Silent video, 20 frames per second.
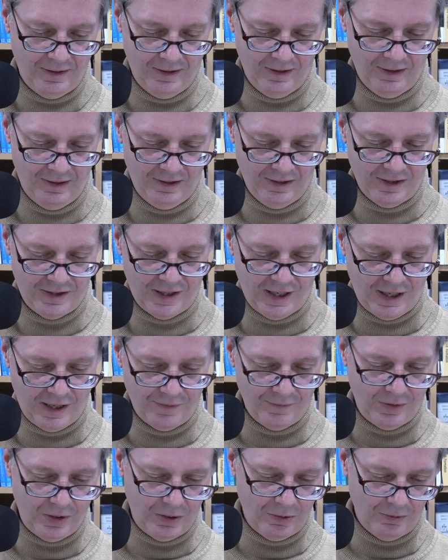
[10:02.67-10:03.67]
In the
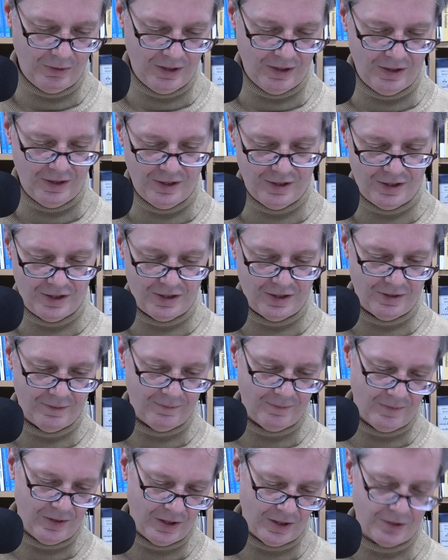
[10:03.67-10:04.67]
second view, it's
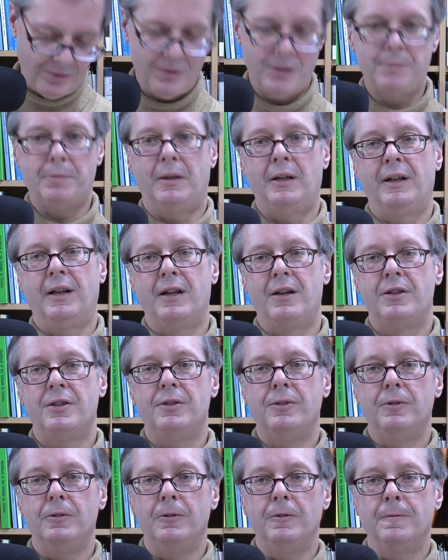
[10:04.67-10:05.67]
just responding
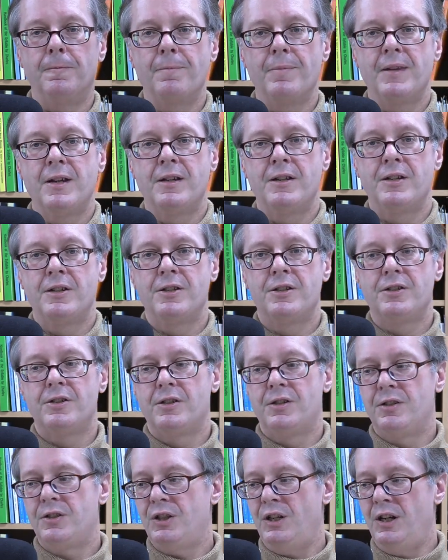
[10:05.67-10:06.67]
to
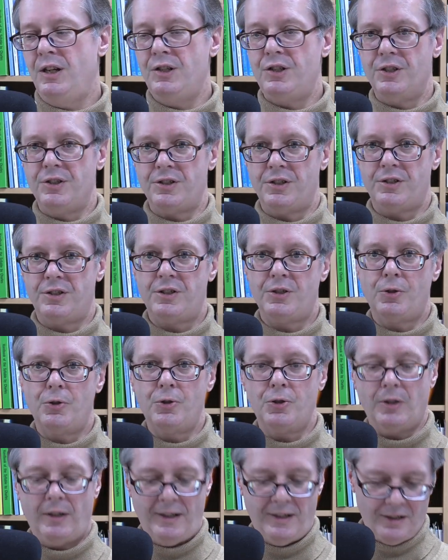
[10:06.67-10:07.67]
changes in
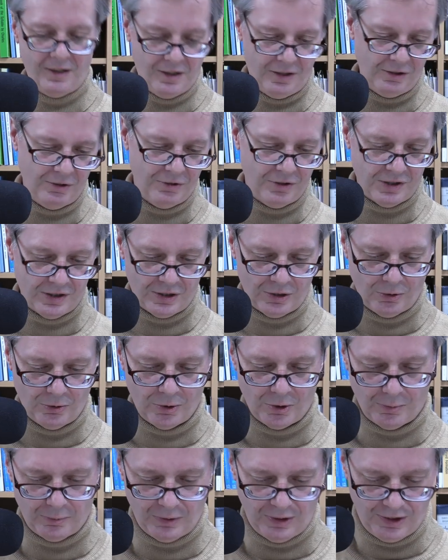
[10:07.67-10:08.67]
social attitudes and
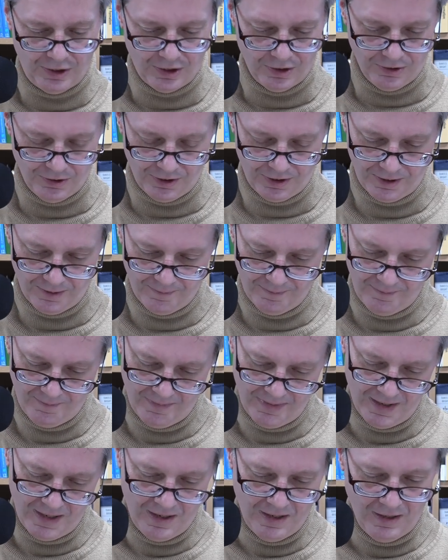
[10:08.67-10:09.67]
social pressures.
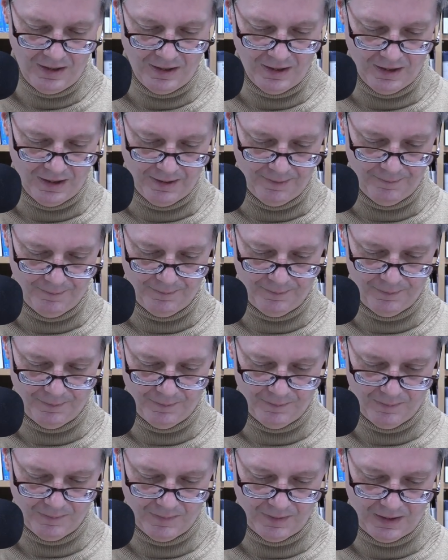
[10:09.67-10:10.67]

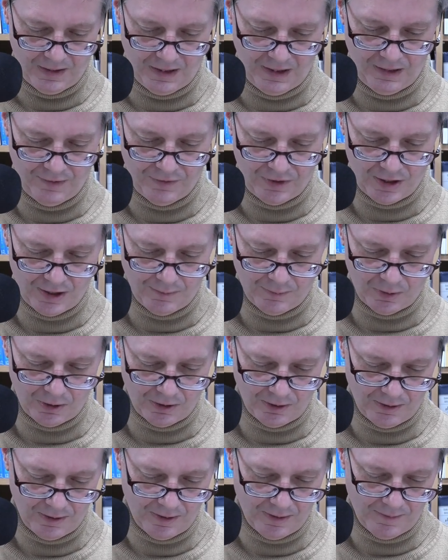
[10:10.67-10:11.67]
Kind of
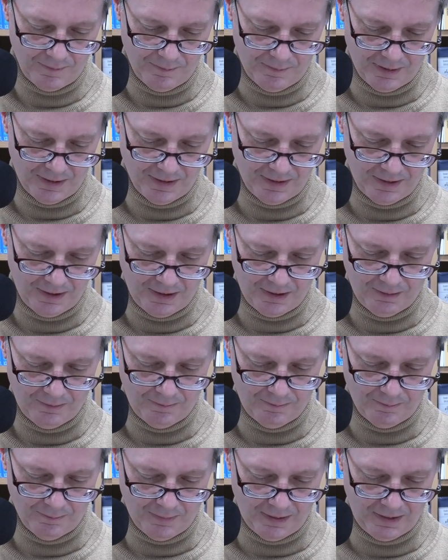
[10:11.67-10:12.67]
similar, but it
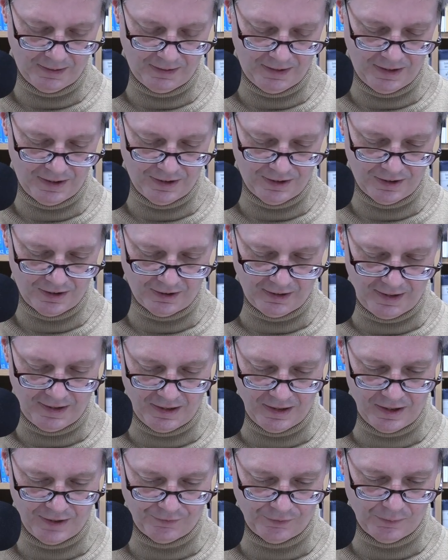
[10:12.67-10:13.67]
might lead to
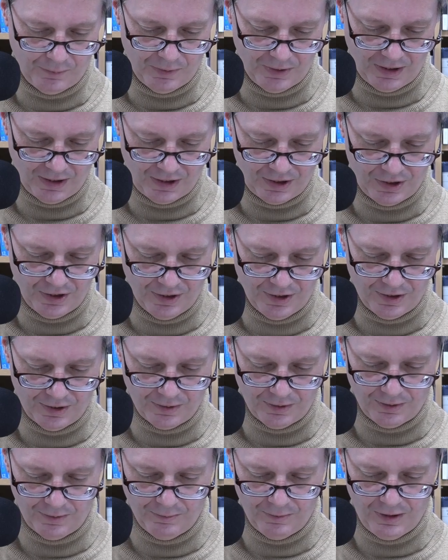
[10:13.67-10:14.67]
slightly different predictions
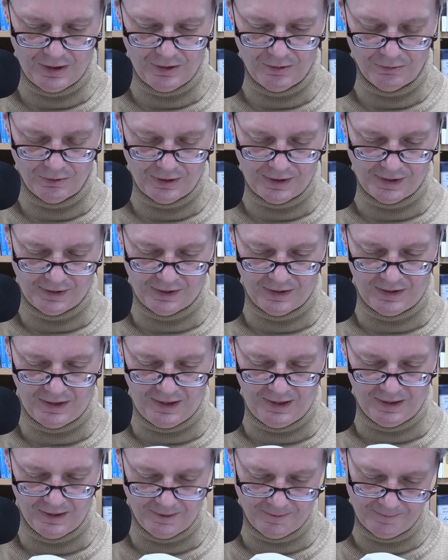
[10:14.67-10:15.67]
when you look at the
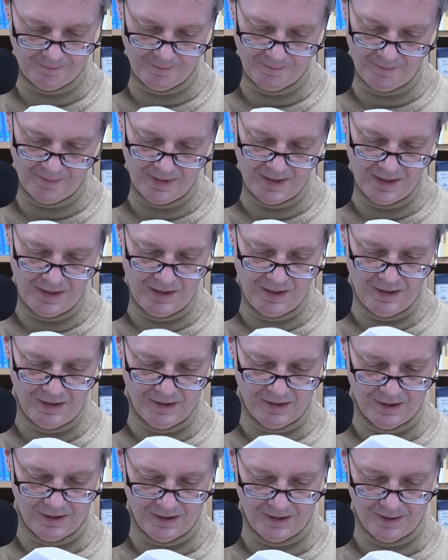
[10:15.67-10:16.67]
data.
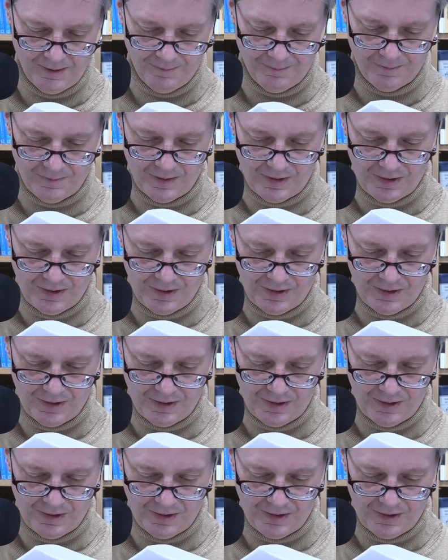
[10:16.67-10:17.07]
Then